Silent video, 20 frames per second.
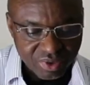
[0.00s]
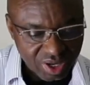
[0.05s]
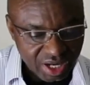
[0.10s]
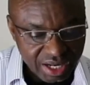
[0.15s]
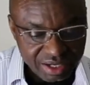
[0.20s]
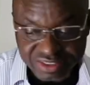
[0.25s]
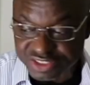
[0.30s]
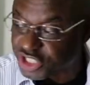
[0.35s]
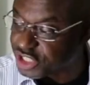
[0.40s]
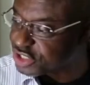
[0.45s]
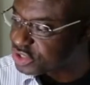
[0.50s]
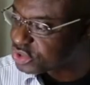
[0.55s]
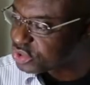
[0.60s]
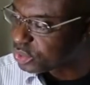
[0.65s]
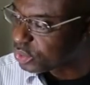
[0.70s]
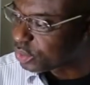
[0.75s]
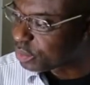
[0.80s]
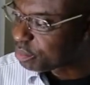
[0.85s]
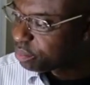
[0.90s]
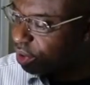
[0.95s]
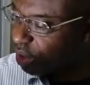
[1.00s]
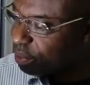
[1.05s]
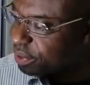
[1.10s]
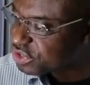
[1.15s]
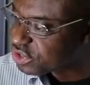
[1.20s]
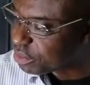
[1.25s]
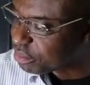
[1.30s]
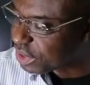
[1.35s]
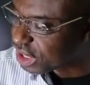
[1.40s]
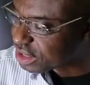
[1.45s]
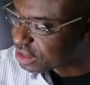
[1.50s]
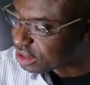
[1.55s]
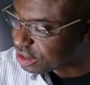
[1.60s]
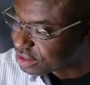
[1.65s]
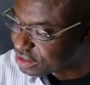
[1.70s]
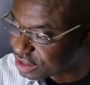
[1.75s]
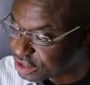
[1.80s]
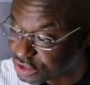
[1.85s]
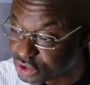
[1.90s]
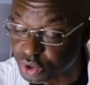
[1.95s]
uh, digital blood pressure
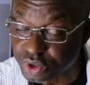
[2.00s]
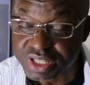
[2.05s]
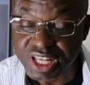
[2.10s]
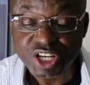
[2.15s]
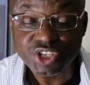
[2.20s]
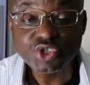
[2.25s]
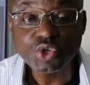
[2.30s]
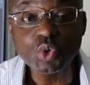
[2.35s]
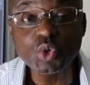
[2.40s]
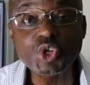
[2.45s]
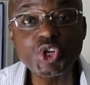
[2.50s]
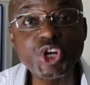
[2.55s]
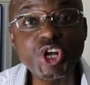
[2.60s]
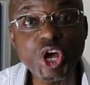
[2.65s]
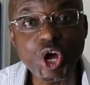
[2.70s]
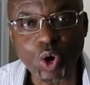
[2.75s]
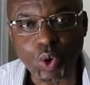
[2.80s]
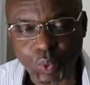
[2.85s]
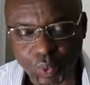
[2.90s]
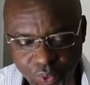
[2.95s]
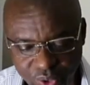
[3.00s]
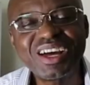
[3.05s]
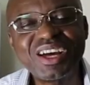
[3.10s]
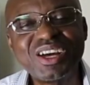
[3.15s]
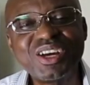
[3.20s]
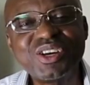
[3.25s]
monitors, so they should know.